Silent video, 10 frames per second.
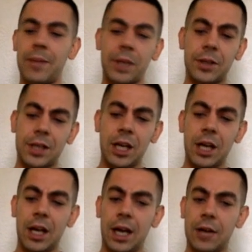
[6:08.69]
because
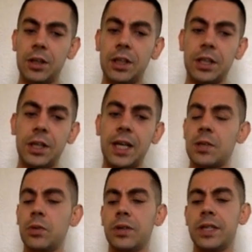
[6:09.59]
I don't know, you
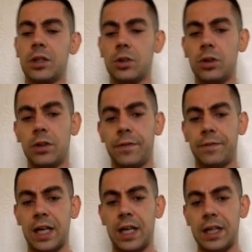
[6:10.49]
guys who are into sort
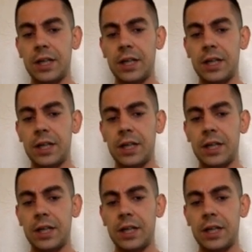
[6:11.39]
of,